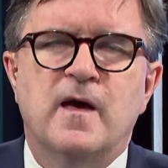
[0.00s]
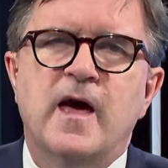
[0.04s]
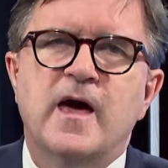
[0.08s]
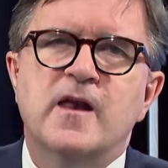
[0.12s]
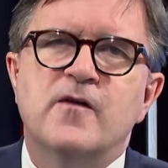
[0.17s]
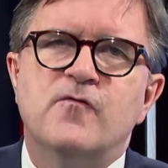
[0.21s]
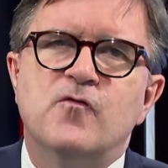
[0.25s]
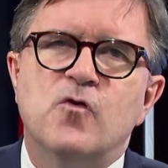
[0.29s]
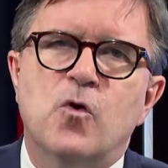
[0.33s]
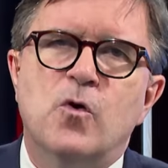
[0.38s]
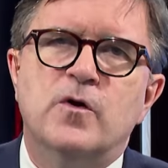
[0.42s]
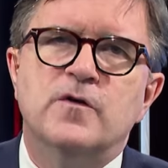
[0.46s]

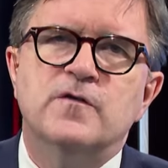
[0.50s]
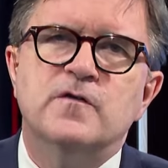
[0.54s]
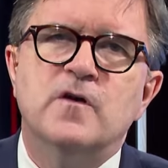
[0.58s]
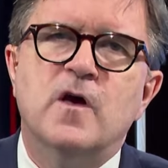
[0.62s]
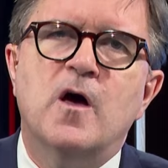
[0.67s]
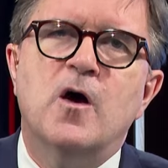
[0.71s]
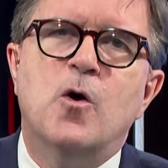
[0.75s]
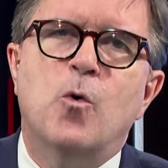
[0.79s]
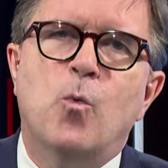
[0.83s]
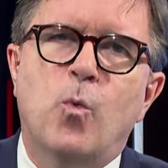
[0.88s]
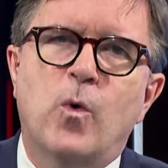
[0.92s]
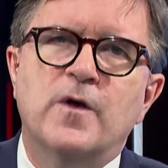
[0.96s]
And of course,
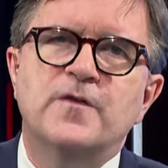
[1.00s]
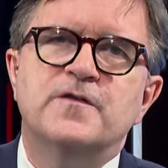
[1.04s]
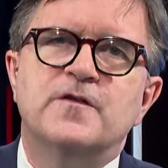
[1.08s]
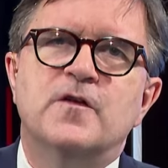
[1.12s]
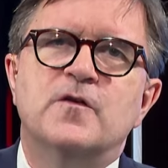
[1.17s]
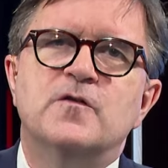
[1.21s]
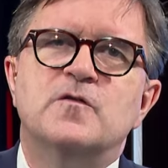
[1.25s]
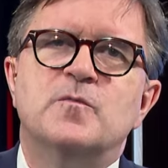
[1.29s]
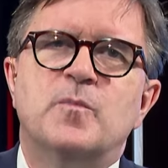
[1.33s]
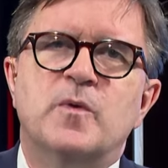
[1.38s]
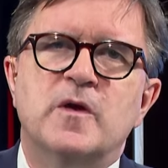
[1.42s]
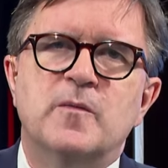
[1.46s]
once
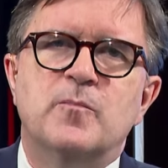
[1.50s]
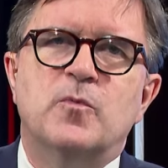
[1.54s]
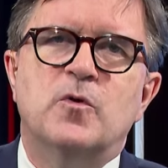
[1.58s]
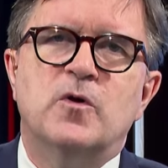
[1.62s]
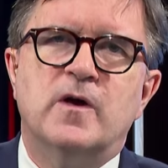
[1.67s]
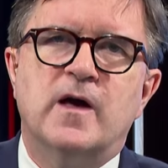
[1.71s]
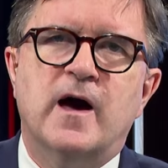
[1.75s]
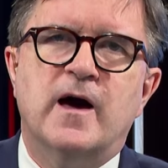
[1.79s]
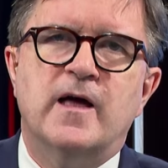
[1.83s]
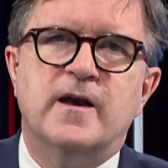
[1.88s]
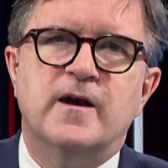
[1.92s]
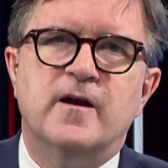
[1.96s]
those people
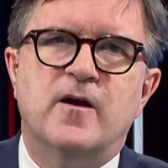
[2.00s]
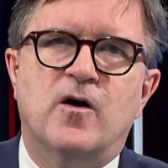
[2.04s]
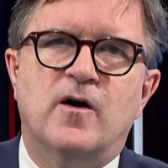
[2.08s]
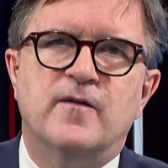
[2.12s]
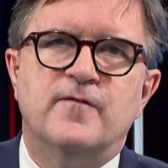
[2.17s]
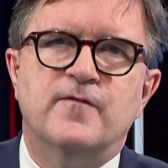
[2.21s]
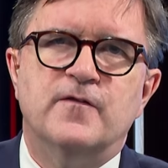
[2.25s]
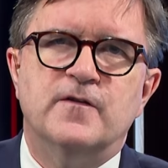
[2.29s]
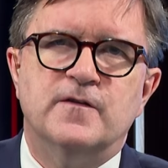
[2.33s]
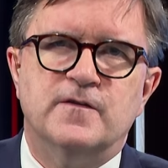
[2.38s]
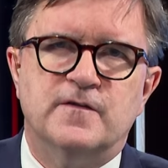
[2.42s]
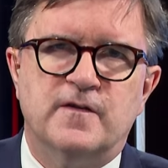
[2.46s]
got in
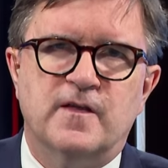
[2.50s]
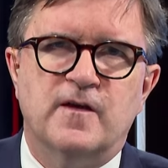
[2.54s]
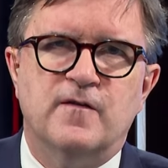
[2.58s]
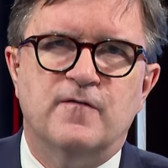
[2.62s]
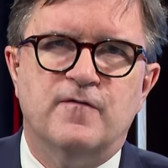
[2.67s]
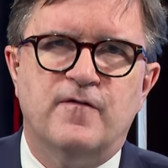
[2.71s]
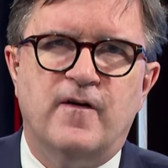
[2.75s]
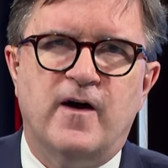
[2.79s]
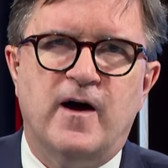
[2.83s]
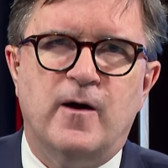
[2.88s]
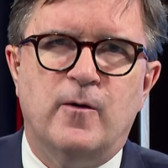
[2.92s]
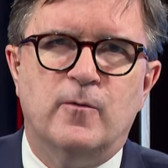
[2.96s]
office, they
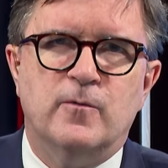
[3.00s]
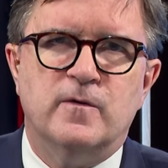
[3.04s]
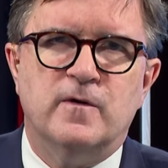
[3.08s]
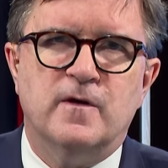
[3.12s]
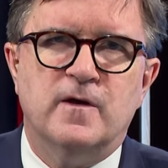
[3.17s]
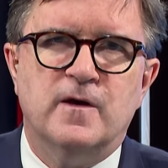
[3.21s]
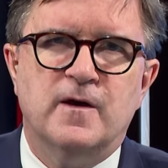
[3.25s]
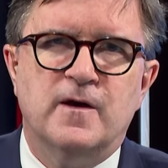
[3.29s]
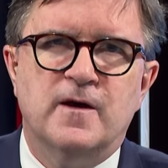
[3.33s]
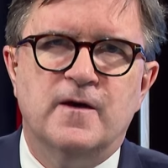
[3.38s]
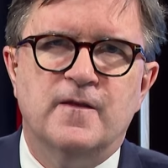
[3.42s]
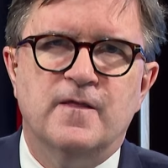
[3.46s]
found
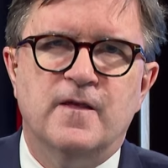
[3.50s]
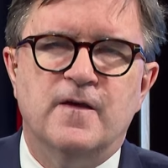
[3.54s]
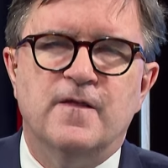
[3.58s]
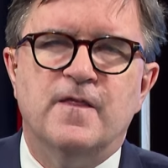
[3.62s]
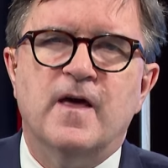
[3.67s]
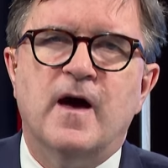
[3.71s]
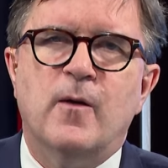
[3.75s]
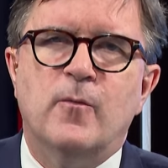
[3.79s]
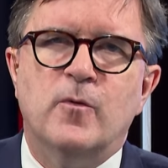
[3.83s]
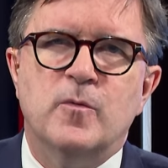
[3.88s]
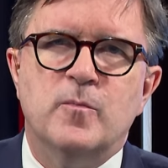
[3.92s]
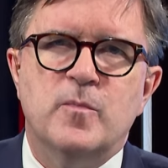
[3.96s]
that
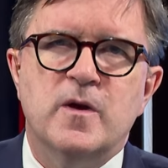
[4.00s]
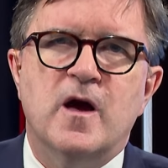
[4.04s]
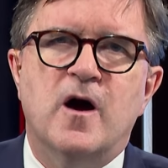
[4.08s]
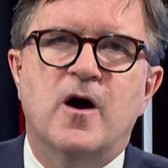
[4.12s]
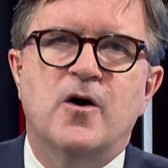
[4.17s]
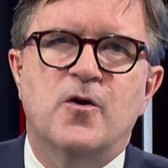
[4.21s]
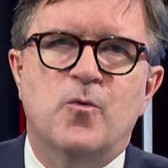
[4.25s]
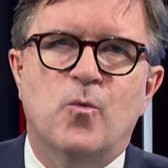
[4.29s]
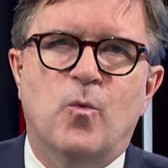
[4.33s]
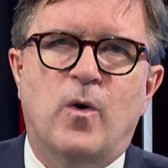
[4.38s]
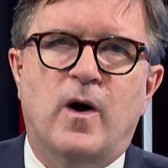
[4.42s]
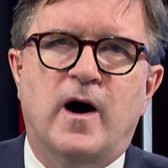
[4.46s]
that would be
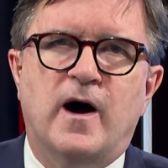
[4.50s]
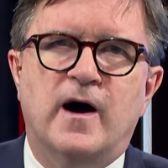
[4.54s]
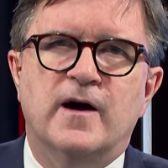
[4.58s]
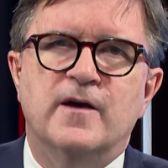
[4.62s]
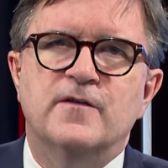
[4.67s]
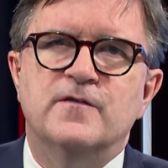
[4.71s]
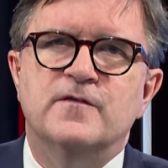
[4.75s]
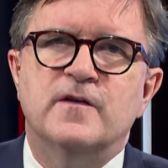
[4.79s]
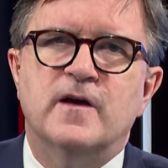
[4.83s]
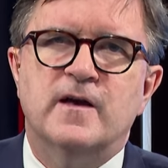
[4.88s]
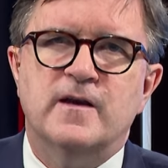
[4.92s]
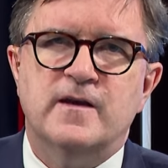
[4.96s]

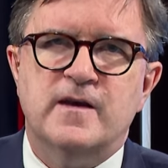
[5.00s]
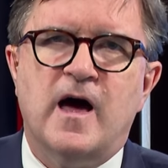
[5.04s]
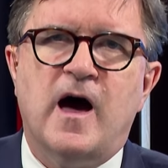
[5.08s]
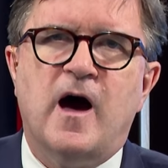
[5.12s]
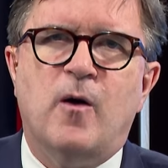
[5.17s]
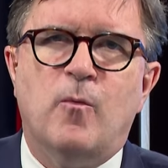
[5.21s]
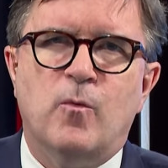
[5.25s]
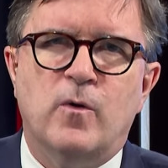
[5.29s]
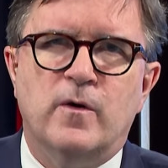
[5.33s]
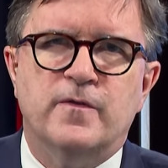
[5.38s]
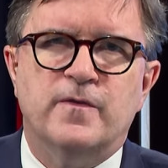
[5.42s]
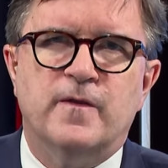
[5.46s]
unwise and
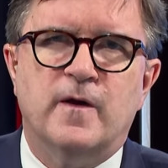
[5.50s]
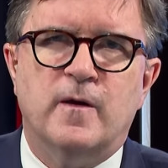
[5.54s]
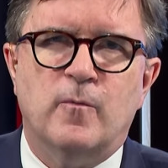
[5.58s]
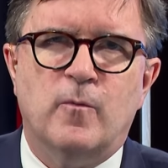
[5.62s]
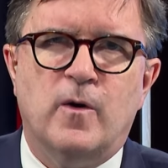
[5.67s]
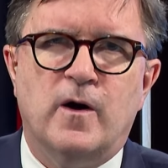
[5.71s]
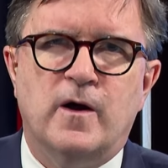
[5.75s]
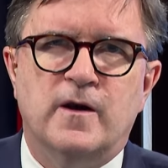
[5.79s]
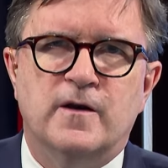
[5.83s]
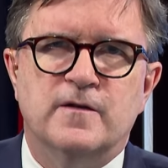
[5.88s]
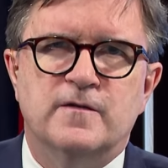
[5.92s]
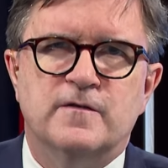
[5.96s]
not what they
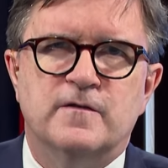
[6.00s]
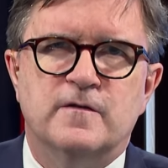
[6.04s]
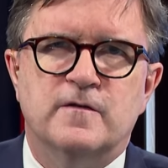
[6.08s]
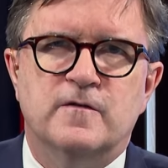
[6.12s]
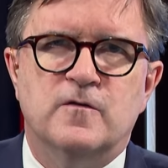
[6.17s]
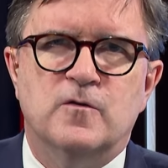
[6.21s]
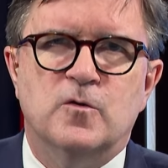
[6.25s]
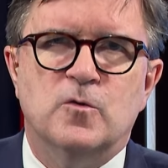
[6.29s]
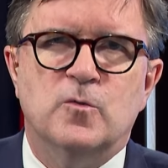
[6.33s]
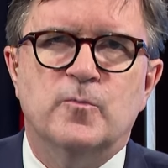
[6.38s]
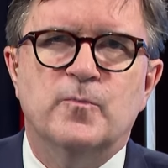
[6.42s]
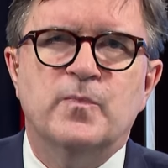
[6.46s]
wanted to
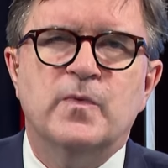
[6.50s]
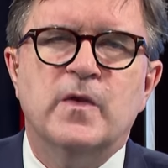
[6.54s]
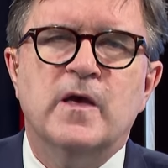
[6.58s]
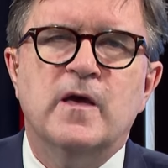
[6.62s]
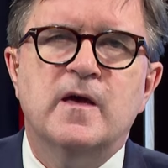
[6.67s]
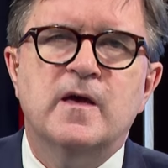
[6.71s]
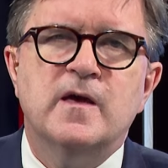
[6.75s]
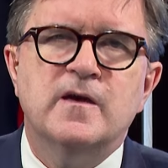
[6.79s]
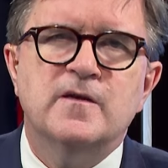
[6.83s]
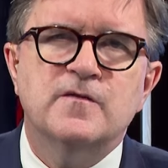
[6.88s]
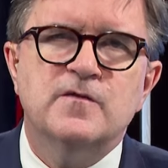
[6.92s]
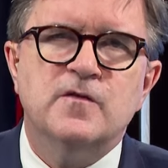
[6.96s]
do.
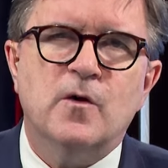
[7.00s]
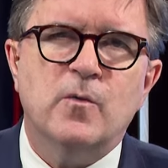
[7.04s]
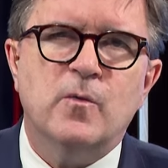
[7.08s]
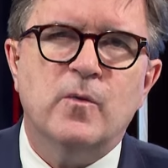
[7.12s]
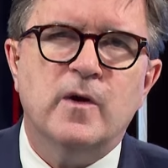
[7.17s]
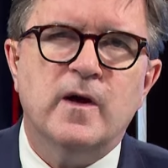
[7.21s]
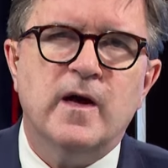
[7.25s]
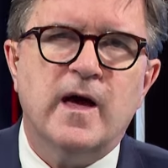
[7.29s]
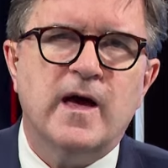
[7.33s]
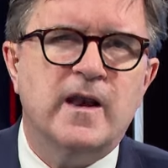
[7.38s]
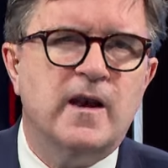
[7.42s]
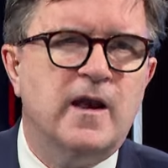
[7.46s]
So,
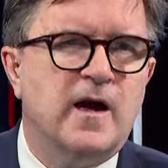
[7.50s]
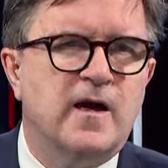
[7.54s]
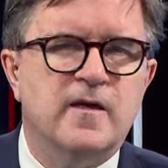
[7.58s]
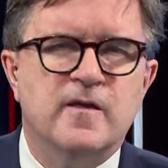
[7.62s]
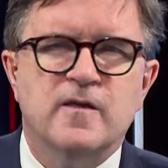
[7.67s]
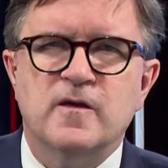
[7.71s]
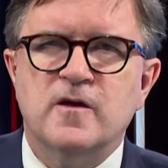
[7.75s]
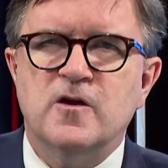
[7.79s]
and I